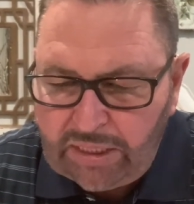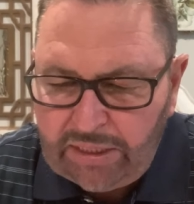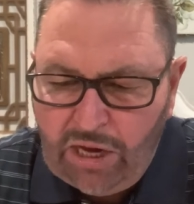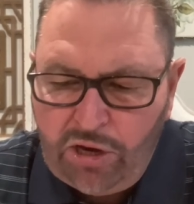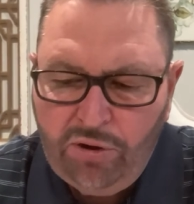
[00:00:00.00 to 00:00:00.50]

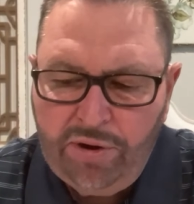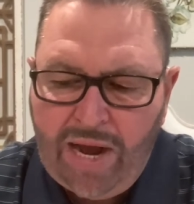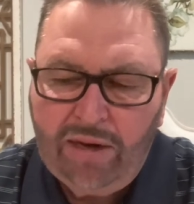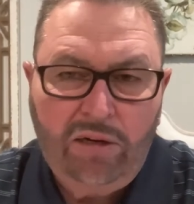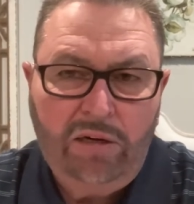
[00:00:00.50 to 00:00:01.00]
that you're
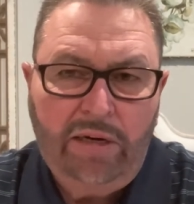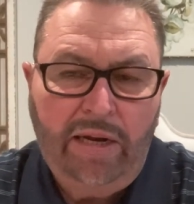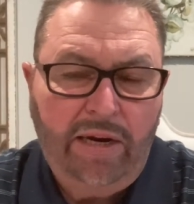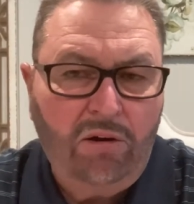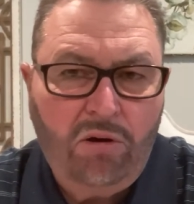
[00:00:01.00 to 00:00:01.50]
not
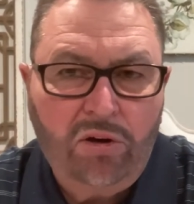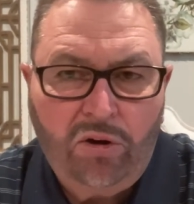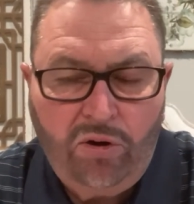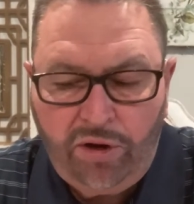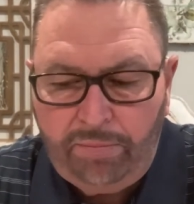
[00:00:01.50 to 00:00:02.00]
any
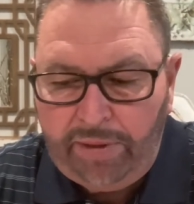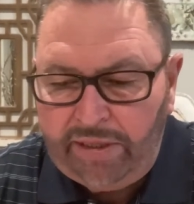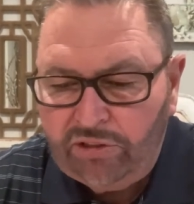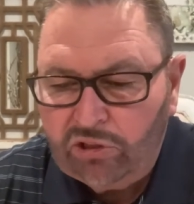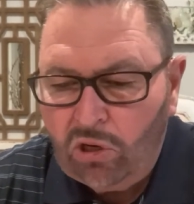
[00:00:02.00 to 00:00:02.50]
longer going to
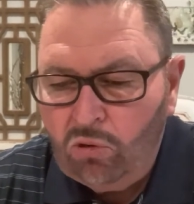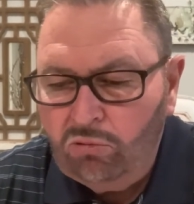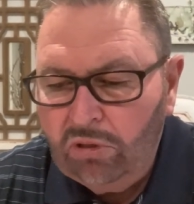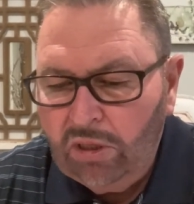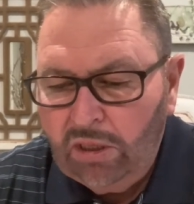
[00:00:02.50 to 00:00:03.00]
be
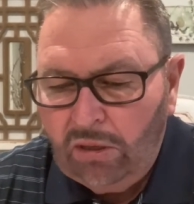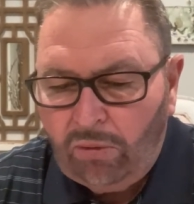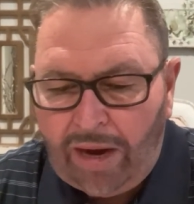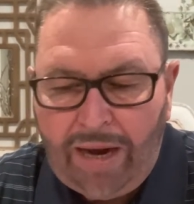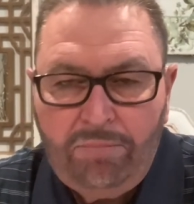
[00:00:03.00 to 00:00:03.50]
so
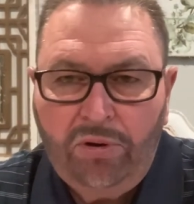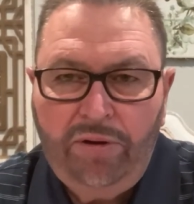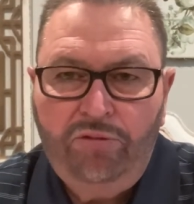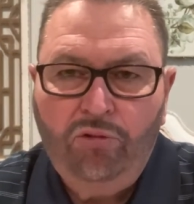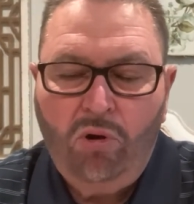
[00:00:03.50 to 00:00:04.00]
well, I
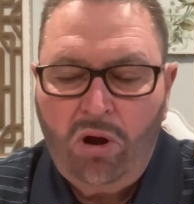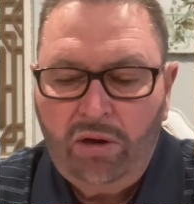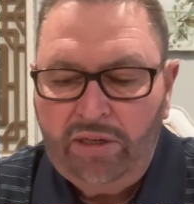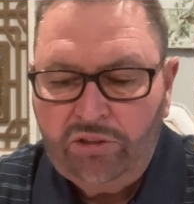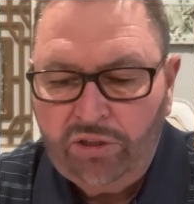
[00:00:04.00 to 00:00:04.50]
believe,
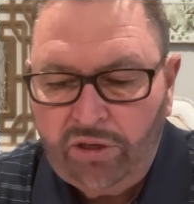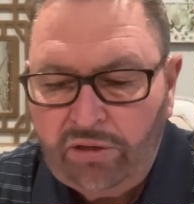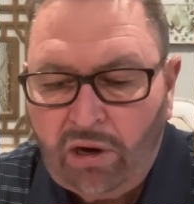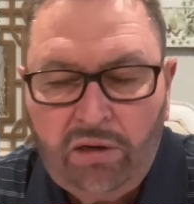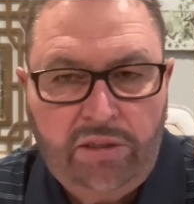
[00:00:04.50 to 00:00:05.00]
drawn into the
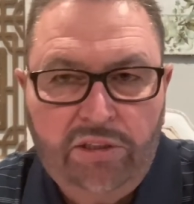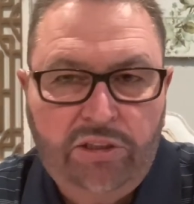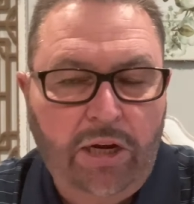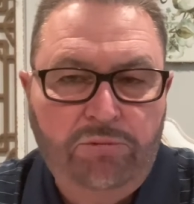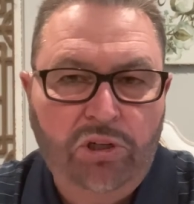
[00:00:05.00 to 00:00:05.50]
dark
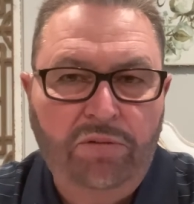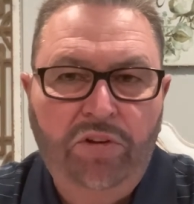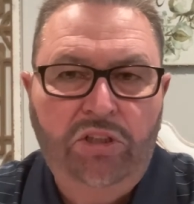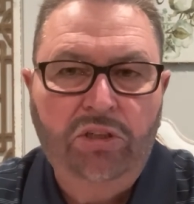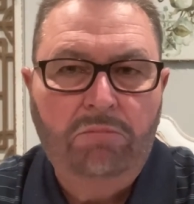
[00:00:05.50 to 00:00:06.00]
deception of
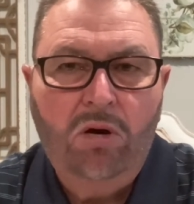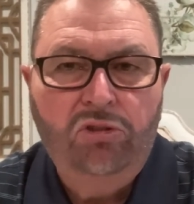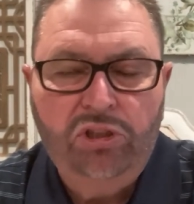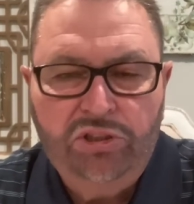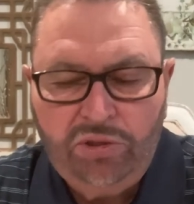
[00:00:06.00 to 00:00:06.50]
these
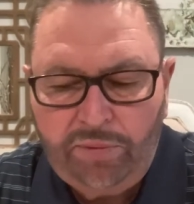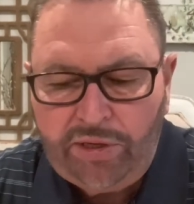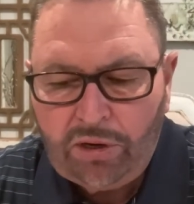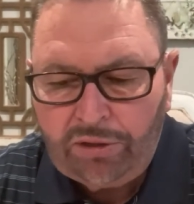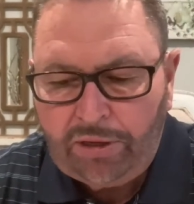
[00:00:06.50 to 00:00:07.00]
emotions that we
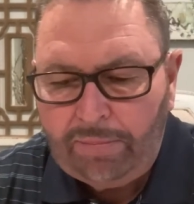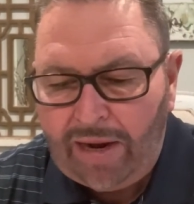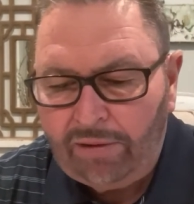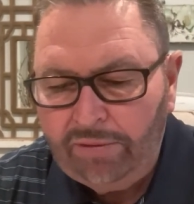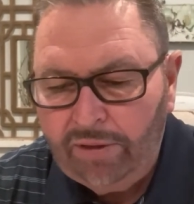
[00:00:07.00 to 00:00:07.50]
talked
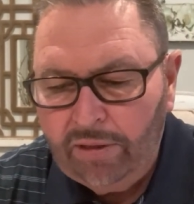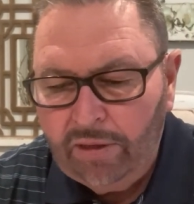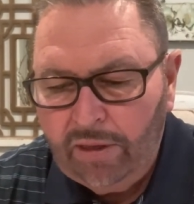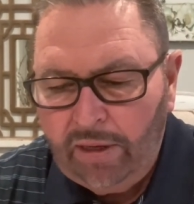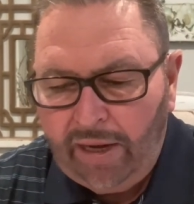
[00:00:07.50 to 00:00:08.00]
about.
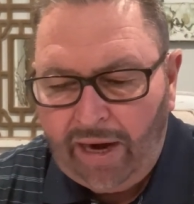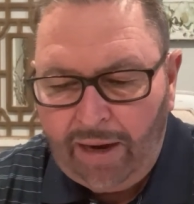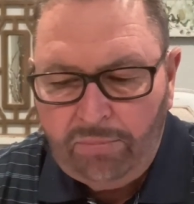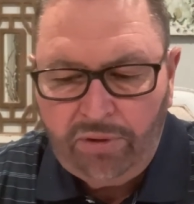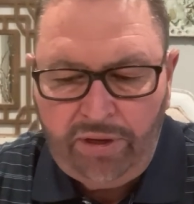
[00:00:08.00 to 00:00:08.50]
And
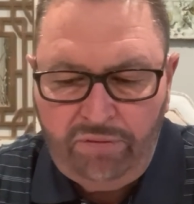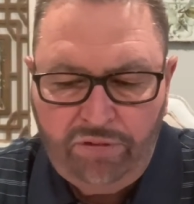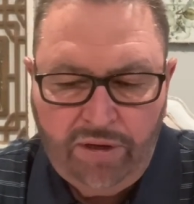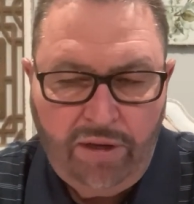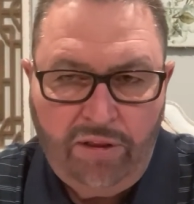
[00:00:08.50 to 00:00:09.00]
I
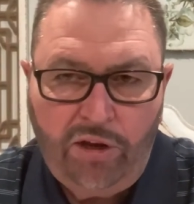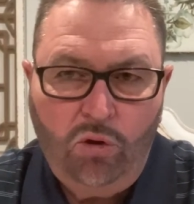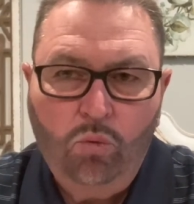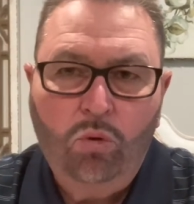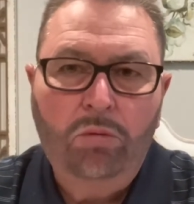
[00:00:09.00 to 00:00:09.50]
believe that
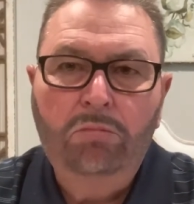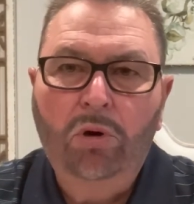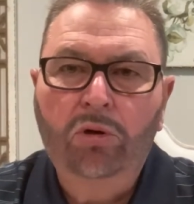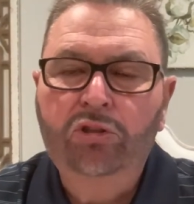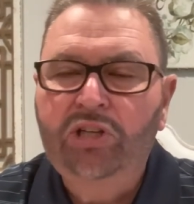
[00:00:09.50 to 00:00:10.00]
you will
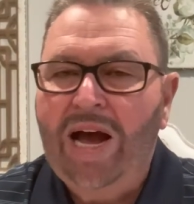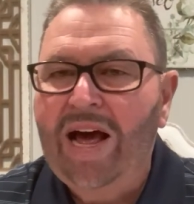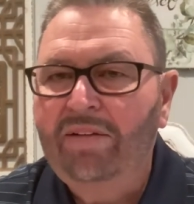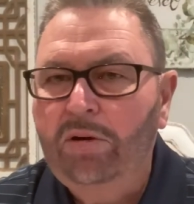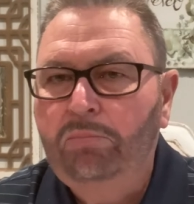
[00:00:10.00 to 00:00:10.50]
emerge
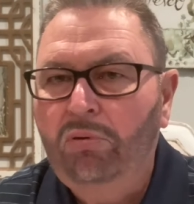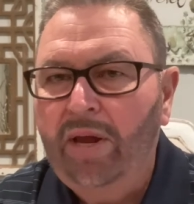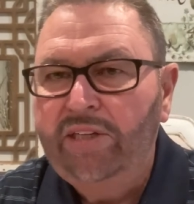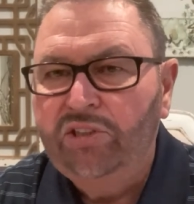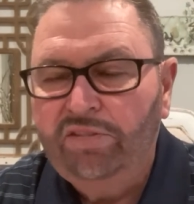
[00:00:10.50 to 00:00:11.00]
out of a
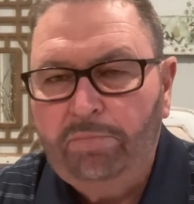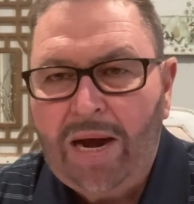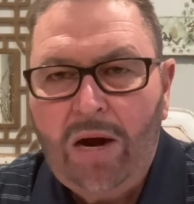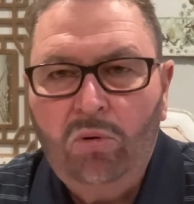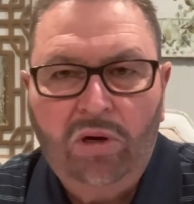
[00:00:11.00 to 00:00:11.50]
place of
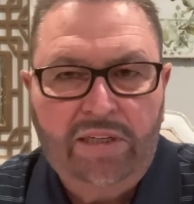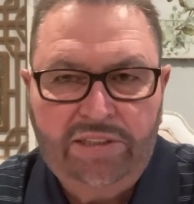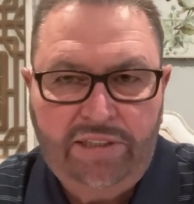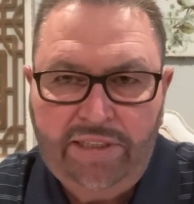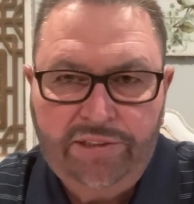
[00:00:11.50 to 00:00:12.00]

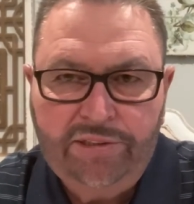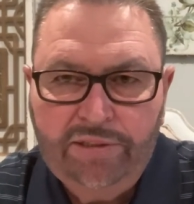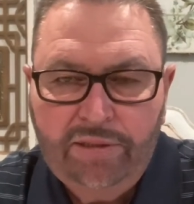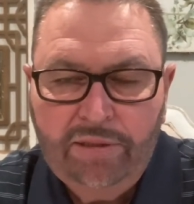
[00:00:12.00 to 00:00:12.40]
powerlessness